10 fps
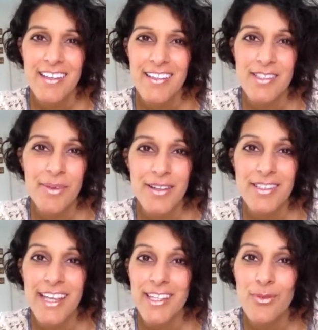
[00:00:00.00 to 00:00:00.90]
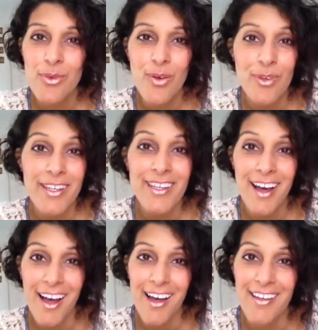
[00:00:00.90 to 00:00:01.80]
It's about taking what we
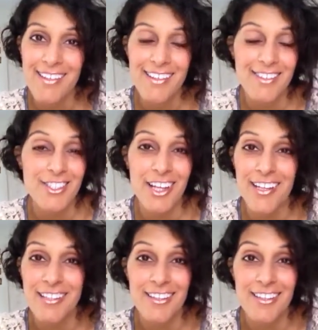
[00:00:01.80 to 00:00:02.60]
got and shining the